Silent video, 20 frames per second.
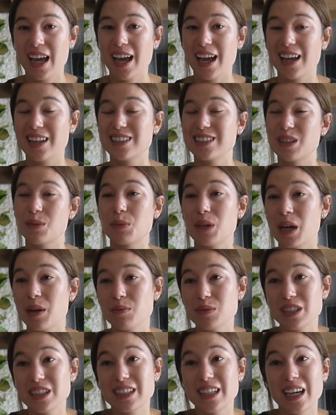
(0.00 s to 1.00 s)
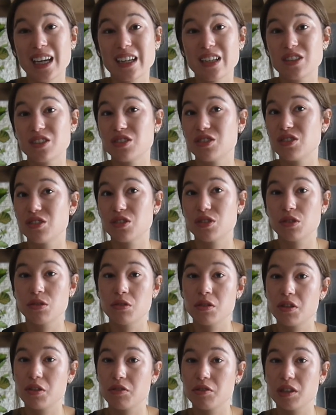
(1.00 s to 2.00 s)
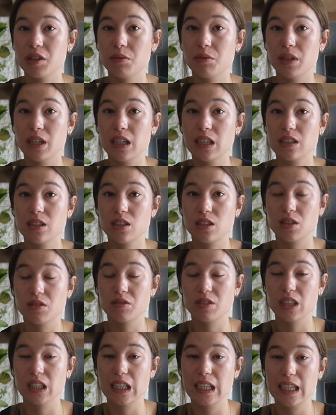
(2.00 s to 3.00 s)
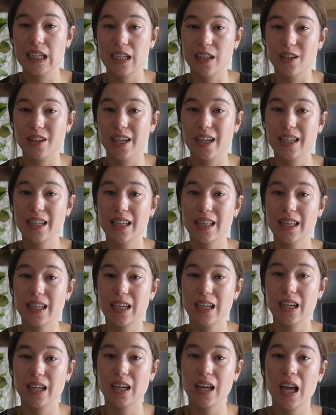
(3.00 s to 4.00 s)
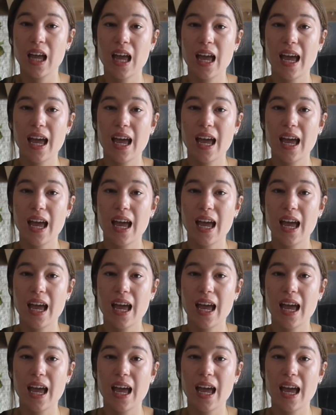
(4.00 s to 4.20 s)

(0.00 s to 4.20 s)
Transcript: And sometimes it takes 2 to 3 weeks to really hear anything,